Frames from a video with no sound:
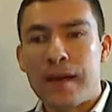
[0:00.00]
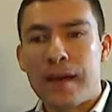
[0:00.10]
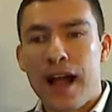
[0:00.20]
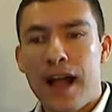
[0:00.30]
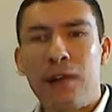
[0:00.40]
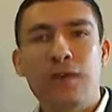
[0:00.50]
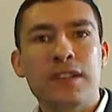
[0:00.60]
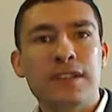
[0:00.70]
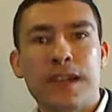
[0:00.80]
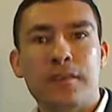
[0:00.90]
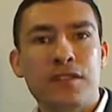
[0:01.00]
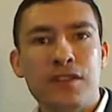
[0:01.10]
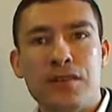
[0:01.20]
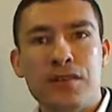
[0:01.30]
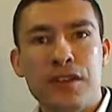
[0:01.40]
I would say up
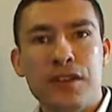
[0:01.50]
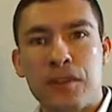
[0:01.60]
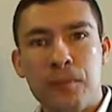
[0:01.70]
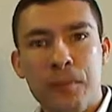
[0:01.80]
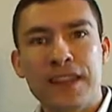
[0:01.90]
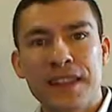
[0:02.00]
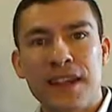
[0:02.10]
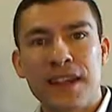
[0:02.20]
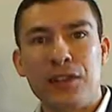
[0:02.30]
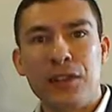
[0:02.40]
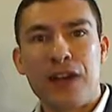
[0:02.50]
to the mid-level.